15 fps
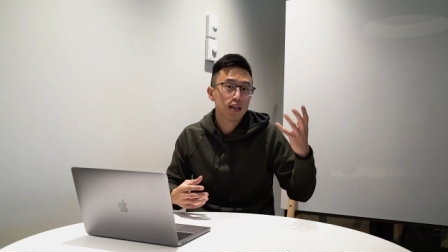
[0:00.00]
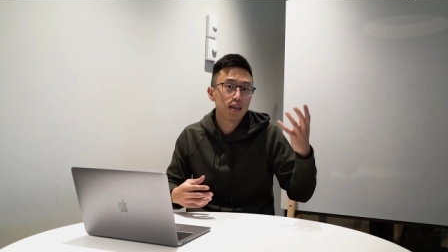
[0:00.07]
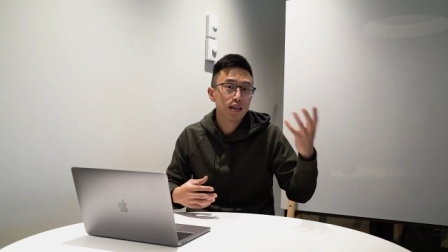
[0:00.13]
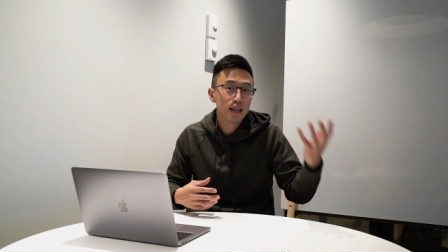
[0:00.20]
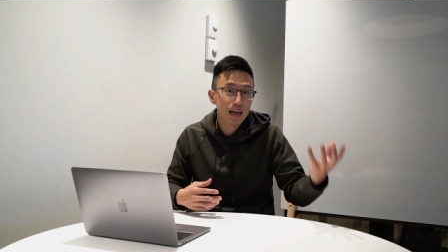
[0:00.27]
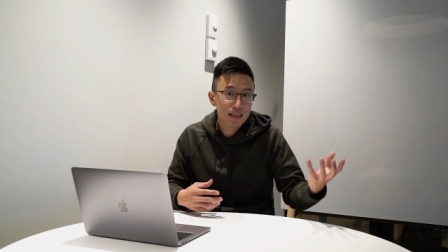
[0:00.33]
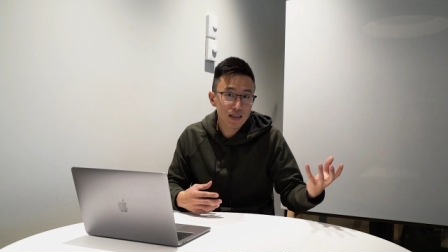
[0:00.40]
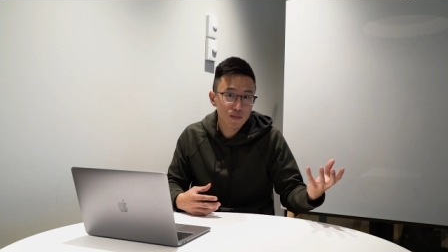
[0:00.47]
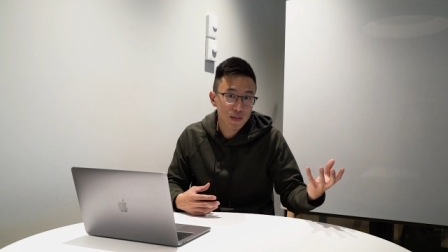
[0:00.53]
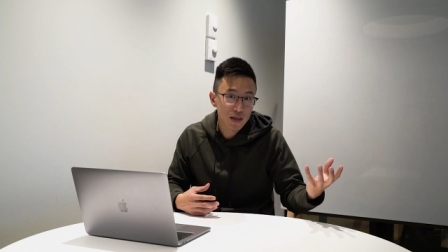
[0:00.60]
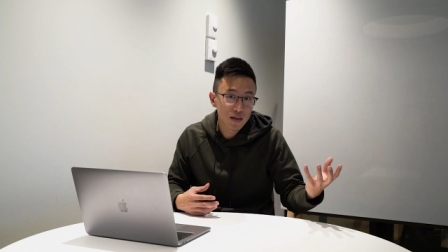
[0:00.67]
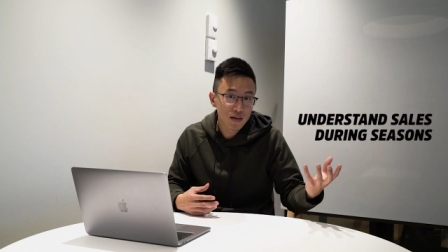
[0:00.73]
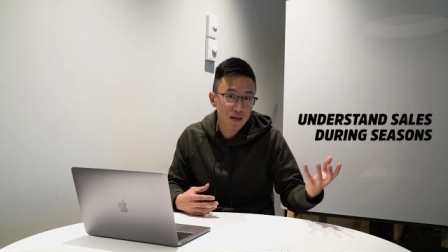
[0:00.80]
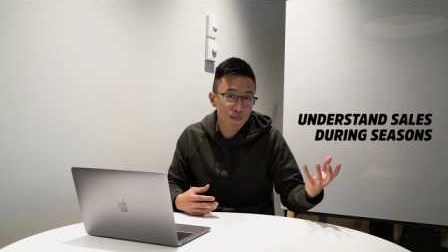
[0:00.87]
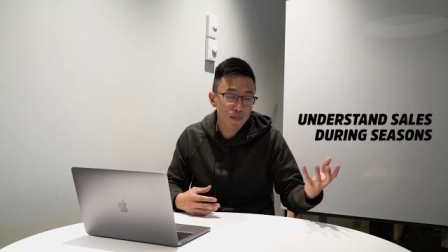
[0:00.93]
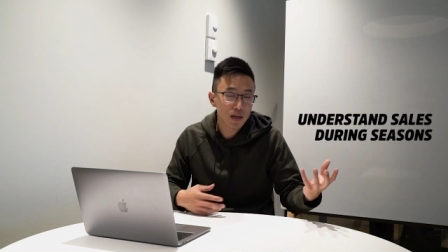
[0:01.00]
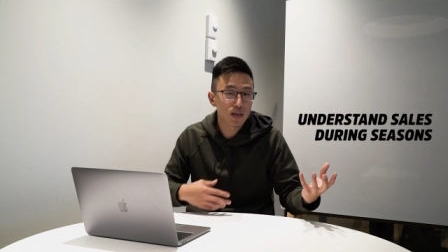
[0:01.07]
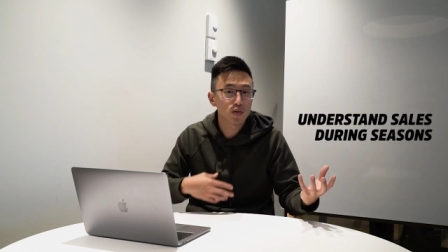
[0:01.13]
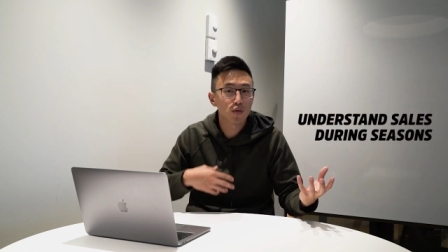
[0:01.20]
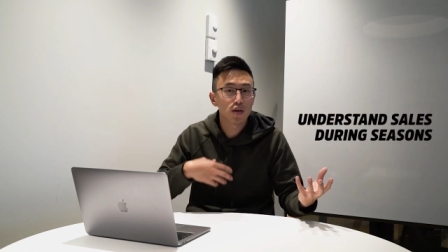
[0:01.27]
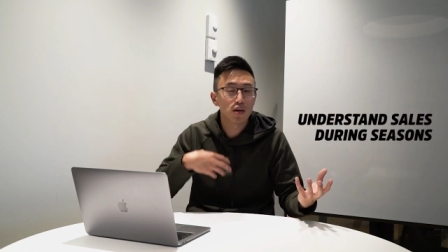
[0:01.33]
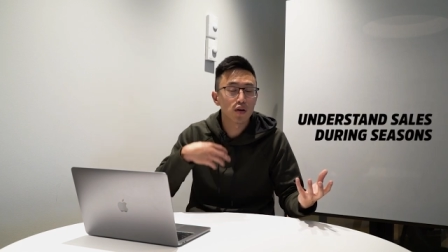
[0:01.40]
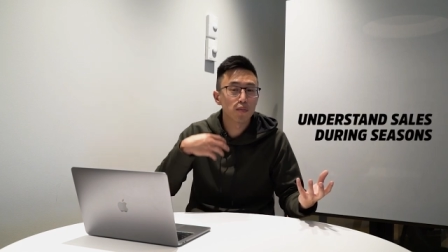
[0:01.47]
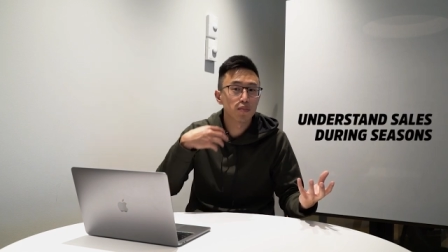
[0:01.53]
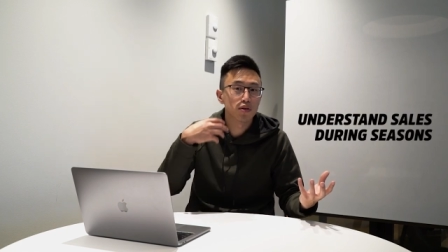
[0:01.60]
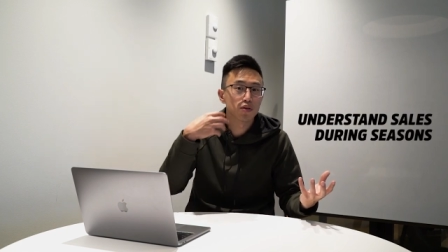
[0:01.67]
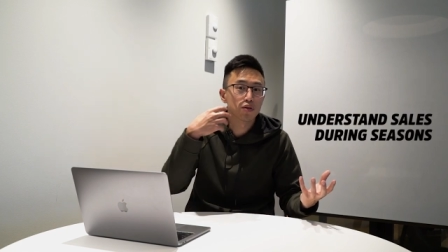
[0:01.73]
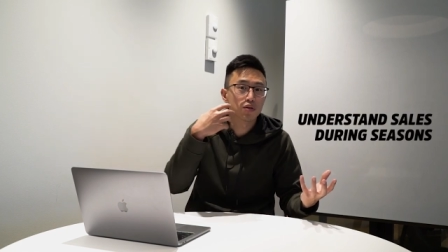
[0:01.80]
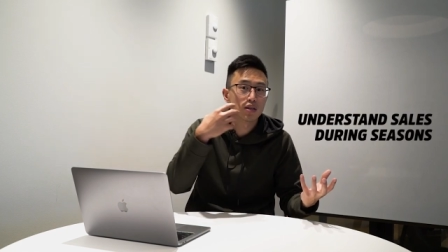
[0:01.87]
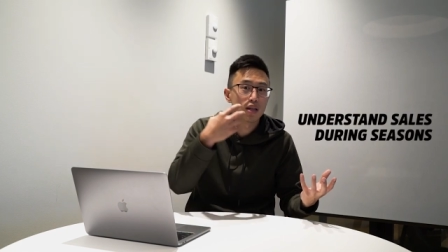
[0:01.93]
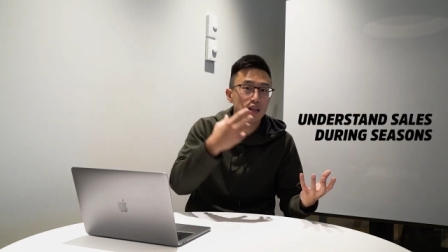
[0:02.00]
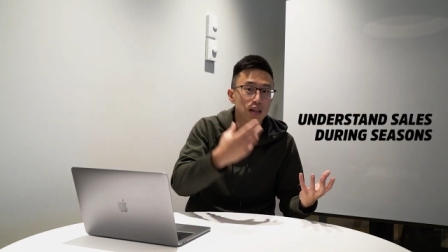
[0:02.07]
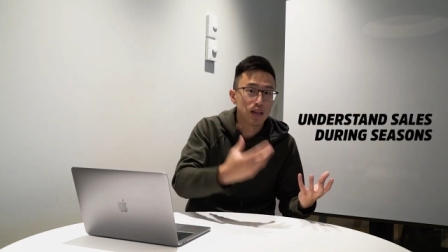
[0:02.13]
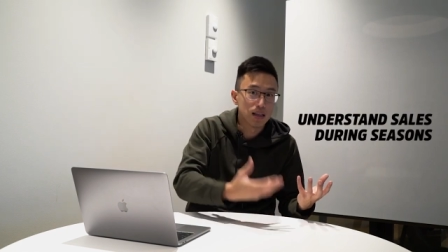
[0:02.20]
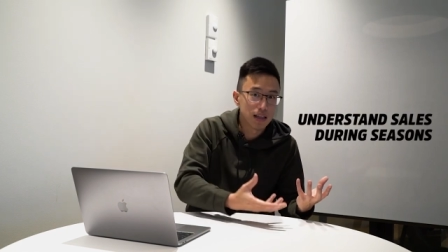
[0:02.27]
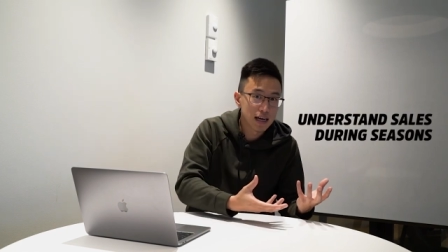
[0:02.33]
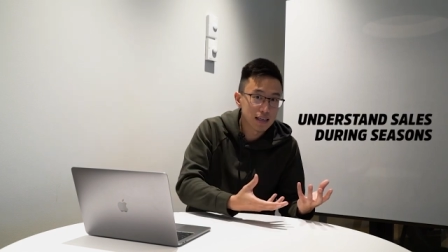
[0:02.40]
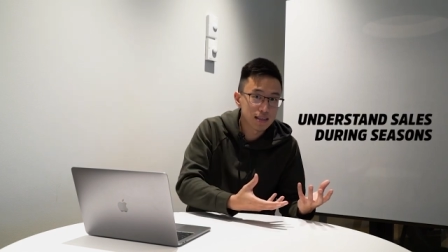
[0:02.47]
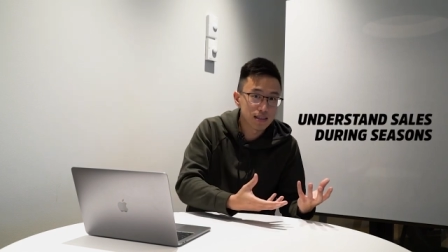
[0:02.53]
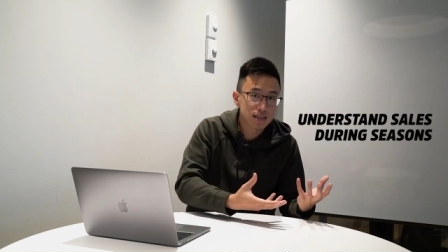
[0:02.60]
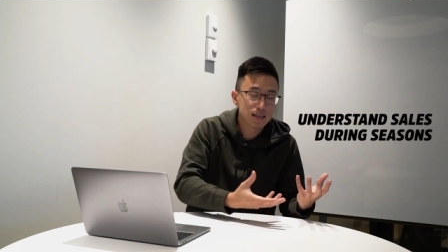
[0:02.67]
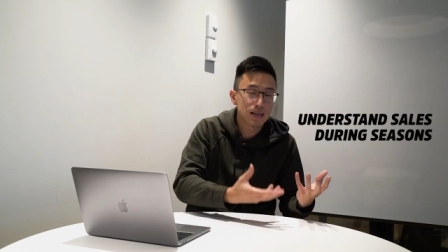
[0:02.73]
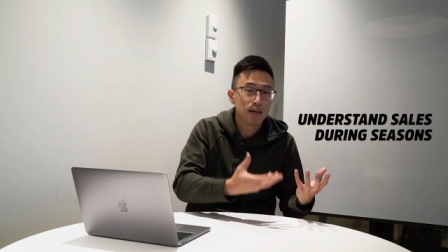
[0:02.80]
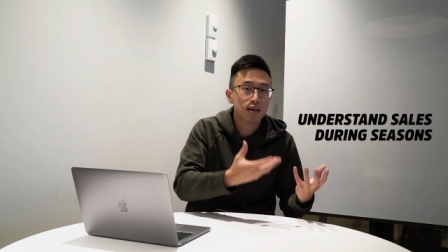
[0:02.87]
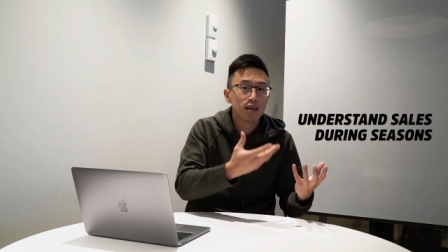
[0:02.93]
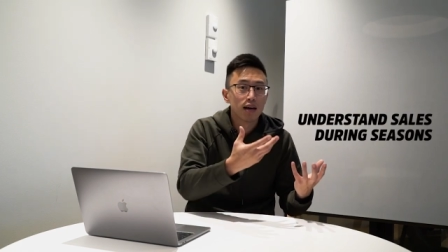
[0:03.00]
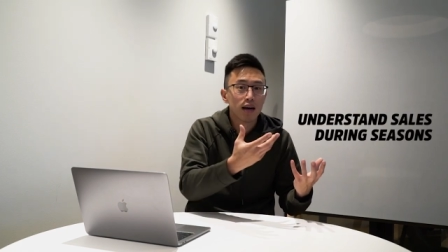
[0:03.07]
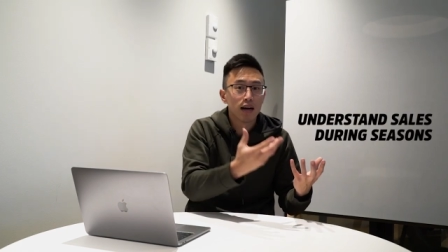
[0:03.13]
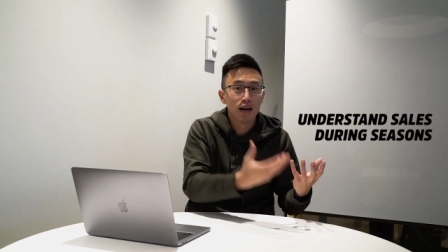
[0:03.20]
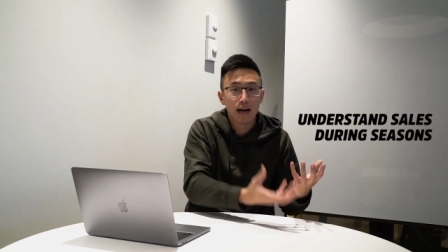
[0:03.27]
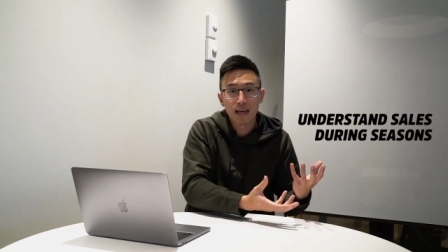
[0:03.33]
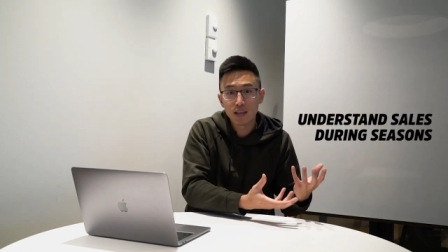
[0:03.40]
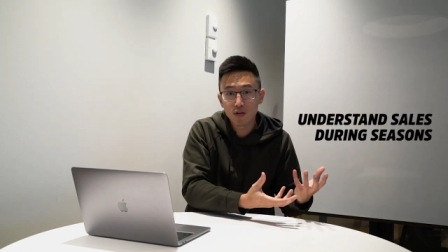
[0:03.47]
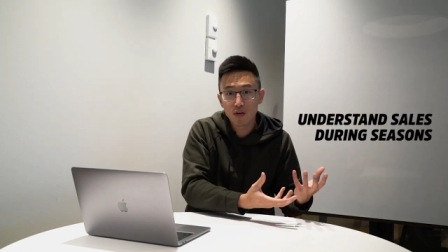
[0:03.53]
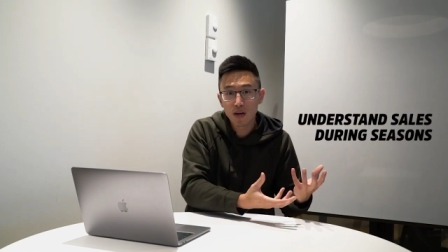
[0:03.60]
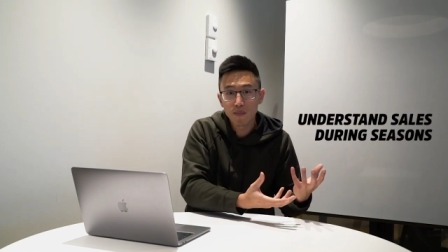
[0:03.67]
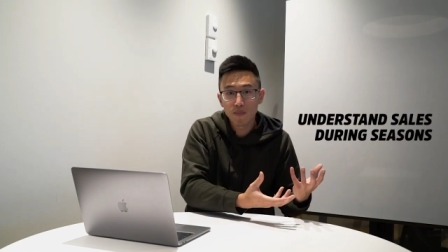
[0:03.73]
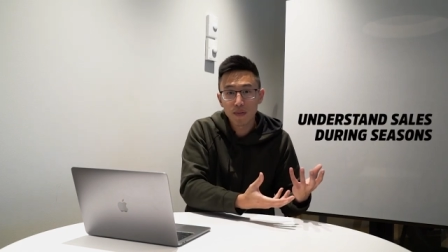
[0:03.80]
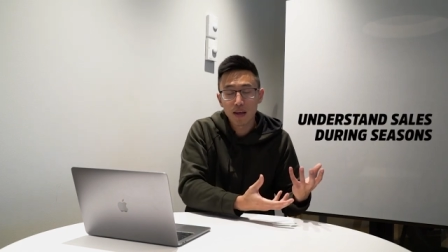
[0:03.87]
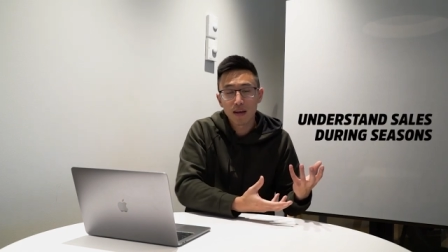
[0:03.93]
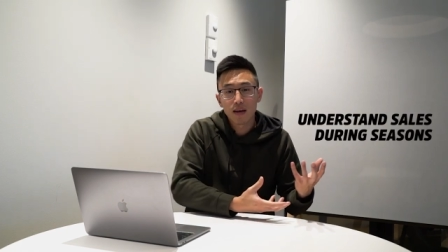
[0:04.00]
less milk because we're gonna produce less uh, ice cream